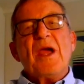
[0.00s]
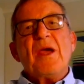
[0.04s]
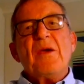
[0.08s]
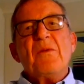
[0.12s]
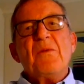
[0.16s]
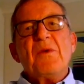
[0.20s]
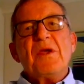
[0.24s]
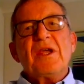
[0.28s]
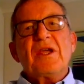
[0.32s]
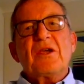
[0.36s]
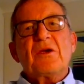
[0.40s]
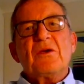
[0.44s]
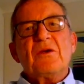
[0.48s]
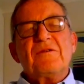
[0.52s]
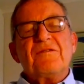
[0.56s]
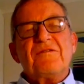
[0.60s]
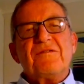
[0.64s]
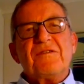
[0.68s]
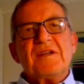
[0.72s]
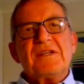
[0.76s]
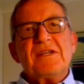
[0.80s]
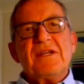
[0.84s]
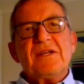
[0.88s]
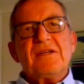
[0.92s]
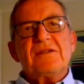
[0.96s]
where we could
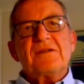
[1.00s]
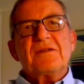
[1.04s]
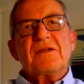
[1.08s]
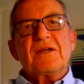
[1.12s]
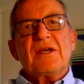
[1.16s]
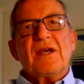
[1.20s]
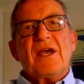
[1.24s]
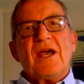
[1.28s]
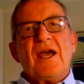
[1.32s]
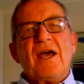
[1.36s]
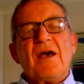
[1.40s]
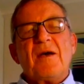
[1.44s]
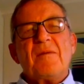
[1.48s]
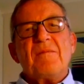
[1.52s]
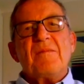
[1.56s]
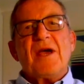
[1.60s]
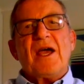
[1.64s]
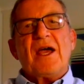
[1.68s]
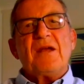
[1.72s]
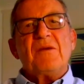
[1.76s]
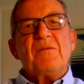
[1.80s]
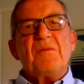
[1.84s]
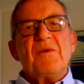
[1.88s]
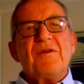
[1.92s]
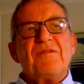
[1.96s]
fit it.
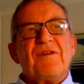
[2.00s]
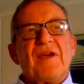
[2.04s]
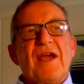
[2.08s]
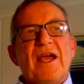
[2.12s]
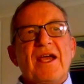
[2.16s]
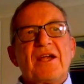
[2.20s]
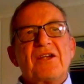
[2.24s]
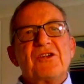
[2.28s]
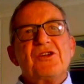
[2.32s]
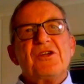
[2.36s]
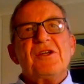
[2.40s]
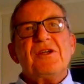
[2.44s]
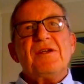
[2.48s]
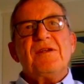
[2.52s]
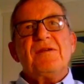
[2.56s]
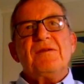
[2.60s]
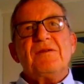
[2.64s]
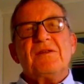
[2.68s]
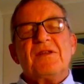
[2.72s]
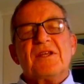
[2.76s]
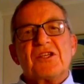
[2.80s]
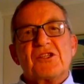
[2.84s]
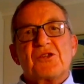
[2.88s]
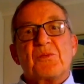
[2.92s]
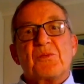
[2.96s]
And we've actually,